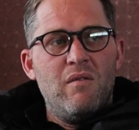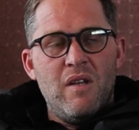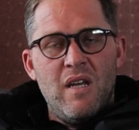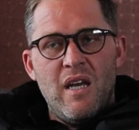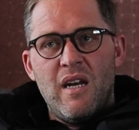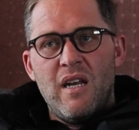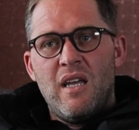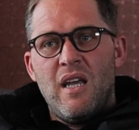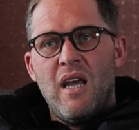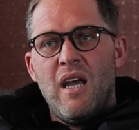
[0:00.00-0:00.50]

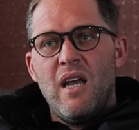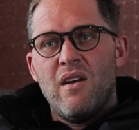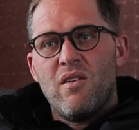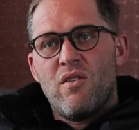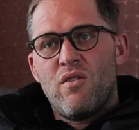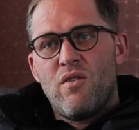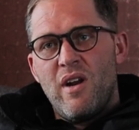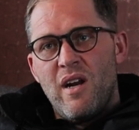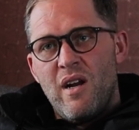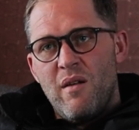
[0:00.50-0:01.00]
yet
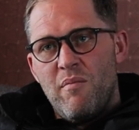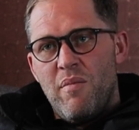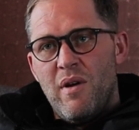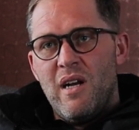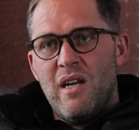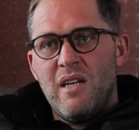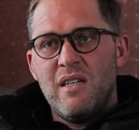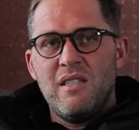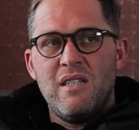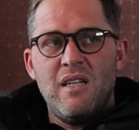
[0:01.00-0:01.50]
again,
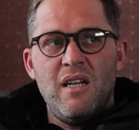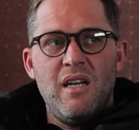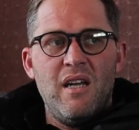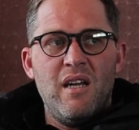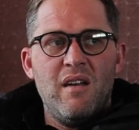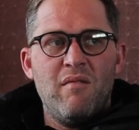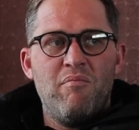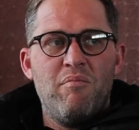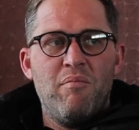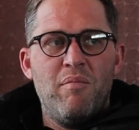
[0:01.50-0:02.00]

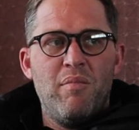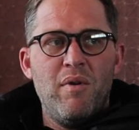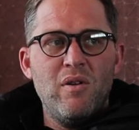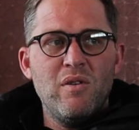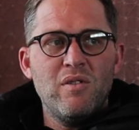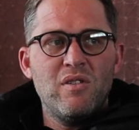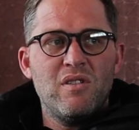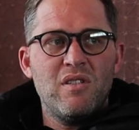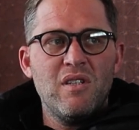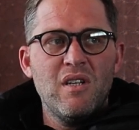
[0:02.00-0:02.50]
credibility. It
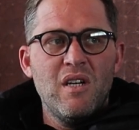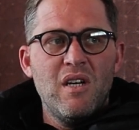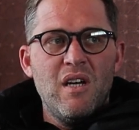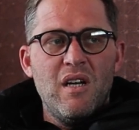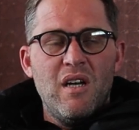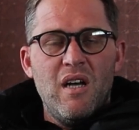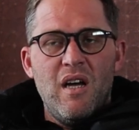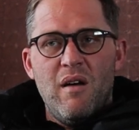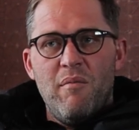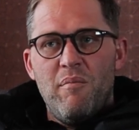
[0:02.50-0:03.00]
builds
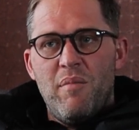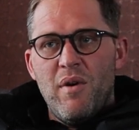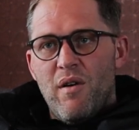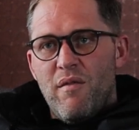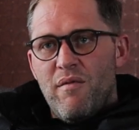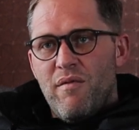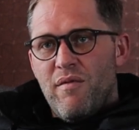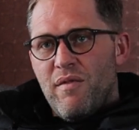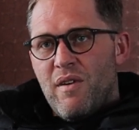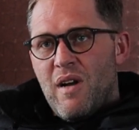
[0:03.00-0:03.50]
a bit
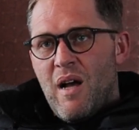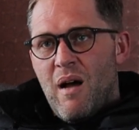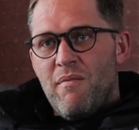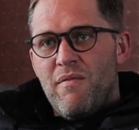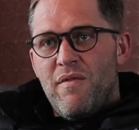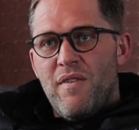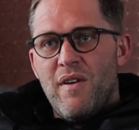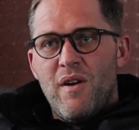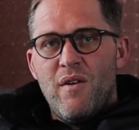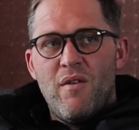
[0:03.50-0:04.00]
of
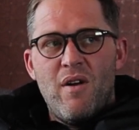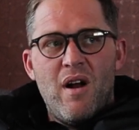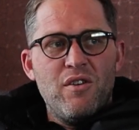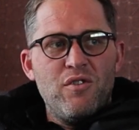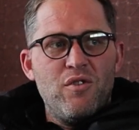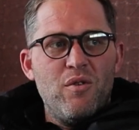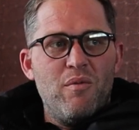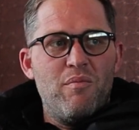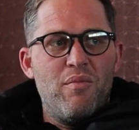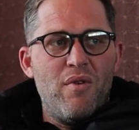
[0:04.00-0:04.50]
comfort
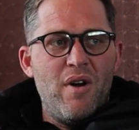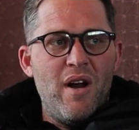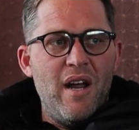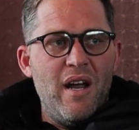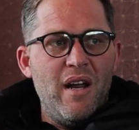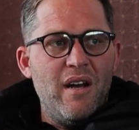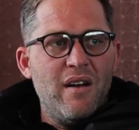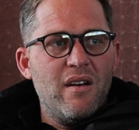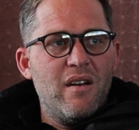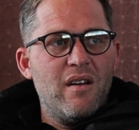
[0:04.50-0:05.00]
around your
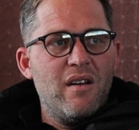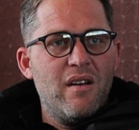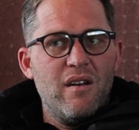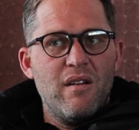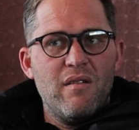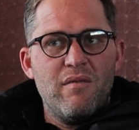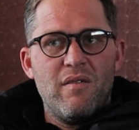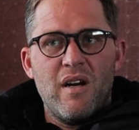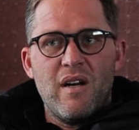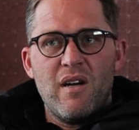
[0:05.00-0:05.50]
brand,
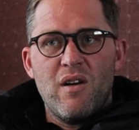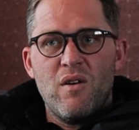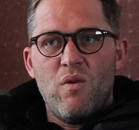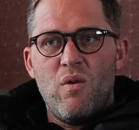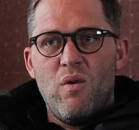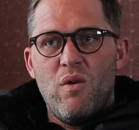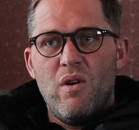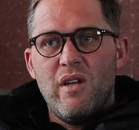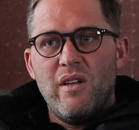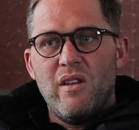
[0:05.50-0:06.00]
if I can
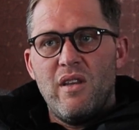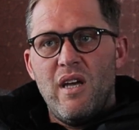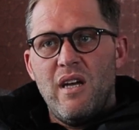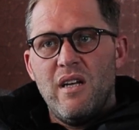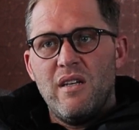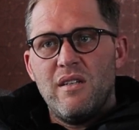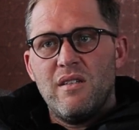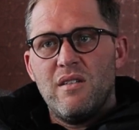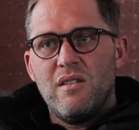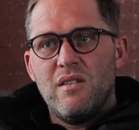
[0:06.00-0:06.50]
call it
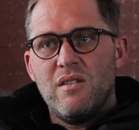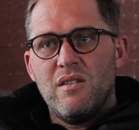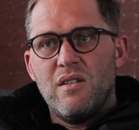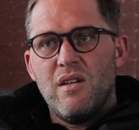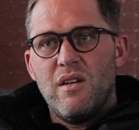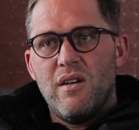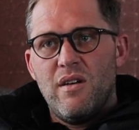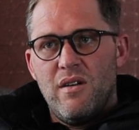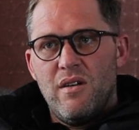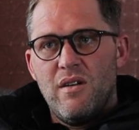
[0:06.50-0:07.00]
that.
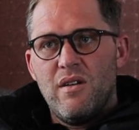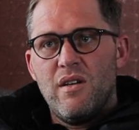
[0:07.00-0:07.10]
So,